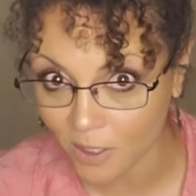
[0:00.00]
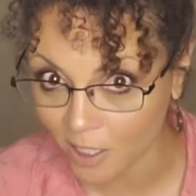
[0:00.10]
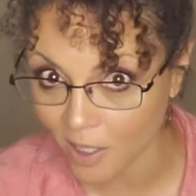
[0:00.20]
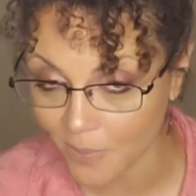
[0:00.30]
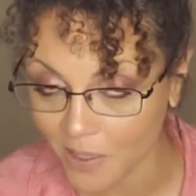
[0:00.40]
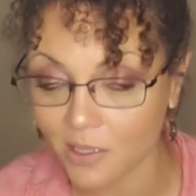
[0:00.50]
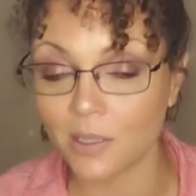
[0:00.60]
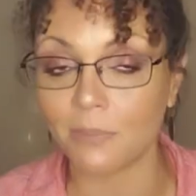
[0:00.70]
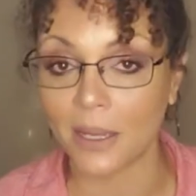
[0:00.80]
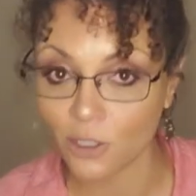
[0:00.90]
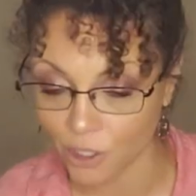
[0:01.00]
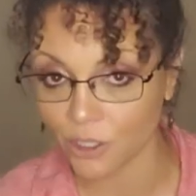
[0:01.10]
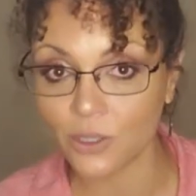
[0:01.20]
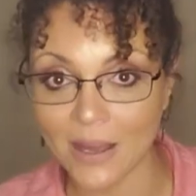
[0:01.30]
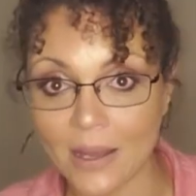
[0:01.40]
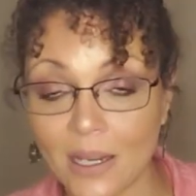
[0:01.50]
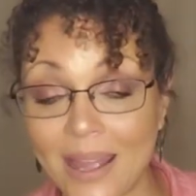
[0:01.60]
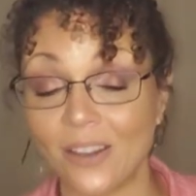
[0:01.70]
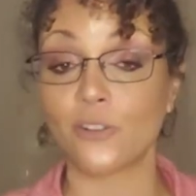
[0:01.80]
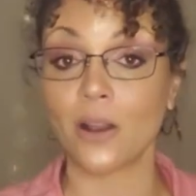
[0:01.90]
your therapist, then make sure you do that. And if